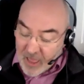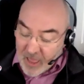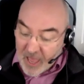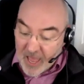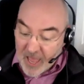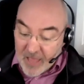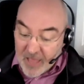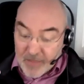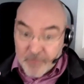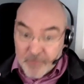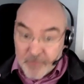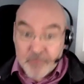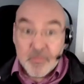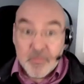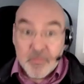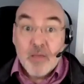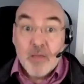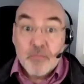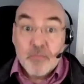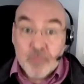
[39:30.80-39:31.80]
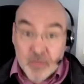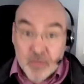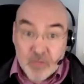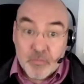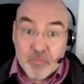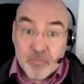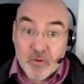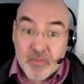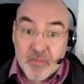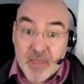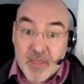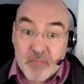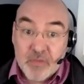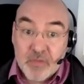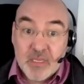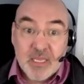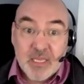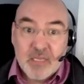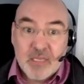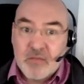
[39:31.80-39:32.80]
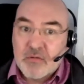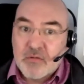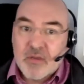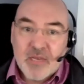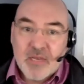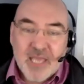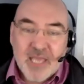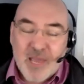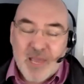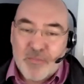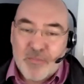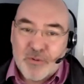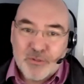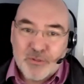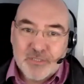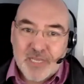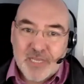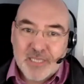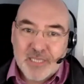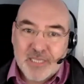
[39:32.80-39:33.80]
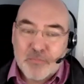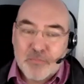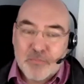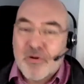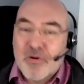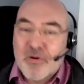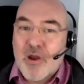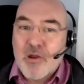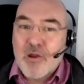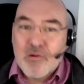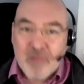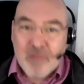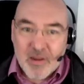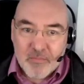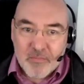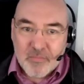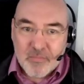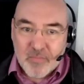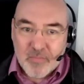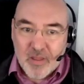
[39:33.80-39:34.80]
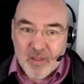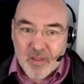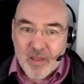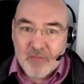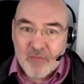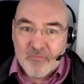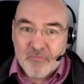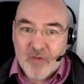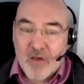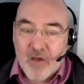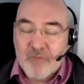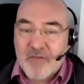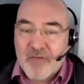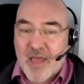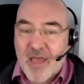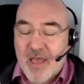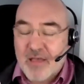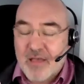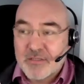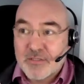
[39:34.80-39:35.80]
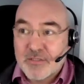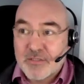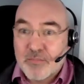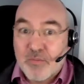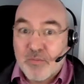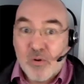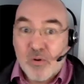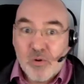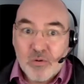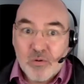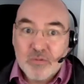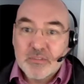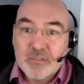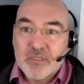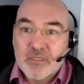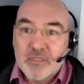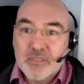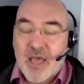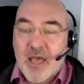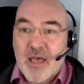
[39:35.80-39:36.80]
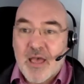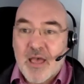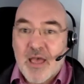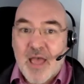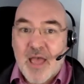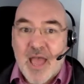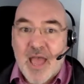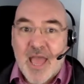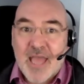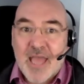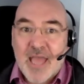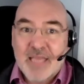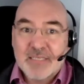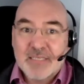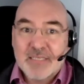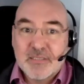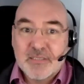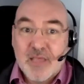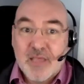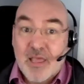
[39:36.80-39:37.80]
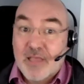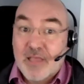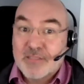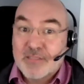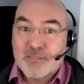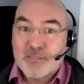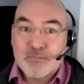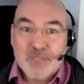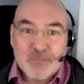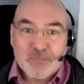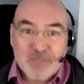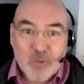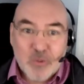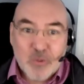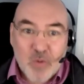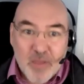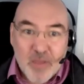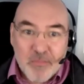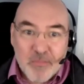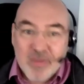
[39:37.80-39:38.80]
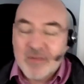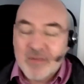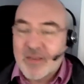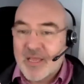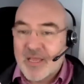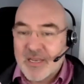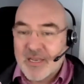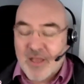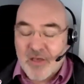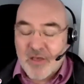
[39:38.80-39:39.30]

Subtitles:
But you put that money in, you're going to get a program of support and sometimes equipment and